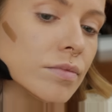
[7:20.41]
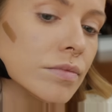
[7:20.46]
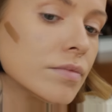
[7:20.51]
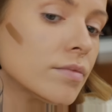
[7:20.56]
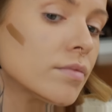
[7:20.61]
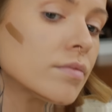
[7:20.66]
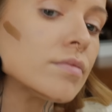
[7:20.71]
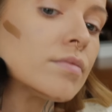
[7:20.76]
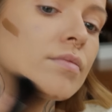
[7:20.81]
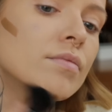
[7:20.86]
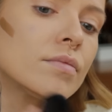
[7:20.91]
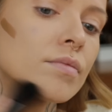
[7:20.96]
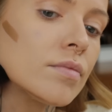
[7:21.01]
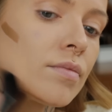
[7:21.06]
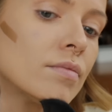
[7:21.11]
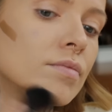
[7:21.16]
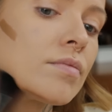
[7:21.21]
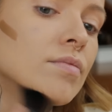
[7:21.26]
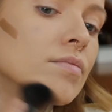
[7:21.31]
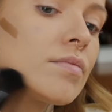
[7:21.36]

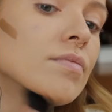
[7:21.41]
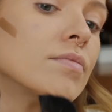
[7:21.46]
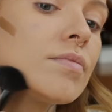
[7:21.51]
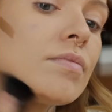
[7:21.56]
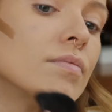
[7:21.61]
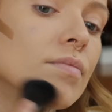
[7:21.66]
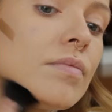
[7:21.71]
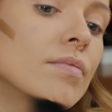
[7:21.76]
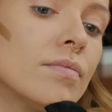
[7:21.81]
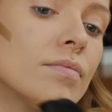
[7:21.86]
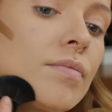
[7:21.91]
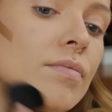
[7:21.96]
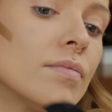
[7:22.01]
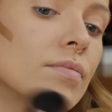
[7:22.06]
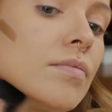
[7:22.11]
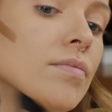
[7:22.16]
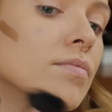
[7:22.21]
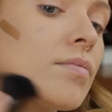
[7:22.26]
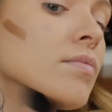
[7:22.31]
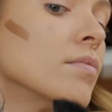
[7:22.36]

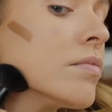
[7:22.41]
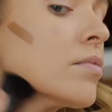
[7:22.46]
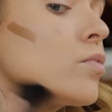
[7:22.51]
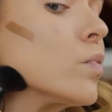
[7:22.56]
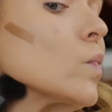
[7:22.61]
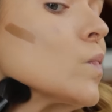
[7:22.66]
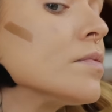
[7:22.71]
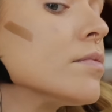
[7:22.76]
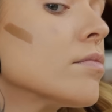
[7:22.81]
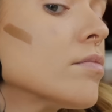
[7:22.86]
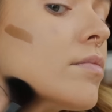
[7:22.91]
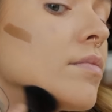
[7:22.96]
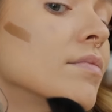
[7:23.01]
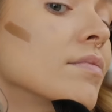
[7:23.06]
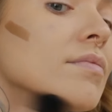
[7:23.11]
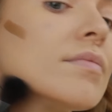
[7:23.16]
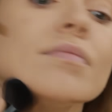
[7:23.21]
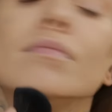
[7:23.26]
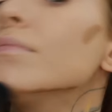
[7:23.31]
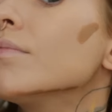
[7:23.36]

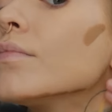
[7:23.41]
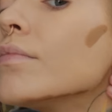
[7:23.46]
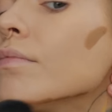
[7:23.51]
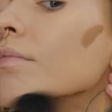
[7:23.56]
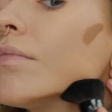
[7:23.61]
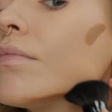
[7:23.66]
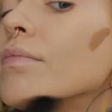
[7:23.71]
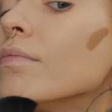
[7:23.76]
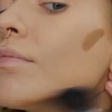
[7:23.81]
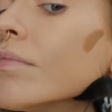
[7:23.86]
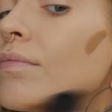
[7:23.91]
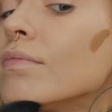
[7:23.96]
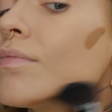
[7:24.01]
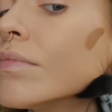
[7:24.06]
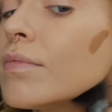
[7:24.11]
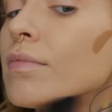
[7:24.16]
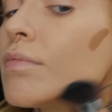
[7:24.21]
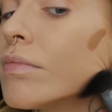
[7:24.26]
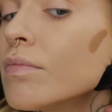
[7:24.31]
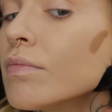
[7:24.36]

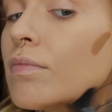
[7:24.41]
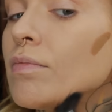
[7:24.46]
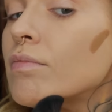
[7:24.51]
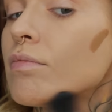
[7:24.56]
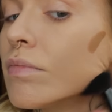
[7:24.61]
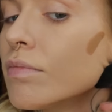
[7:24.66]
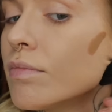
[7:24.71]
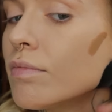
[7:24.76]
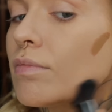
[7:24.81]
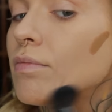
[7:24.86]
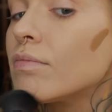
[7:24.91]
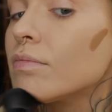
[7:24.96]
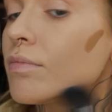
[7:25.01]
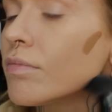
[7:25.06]
Nothing is said.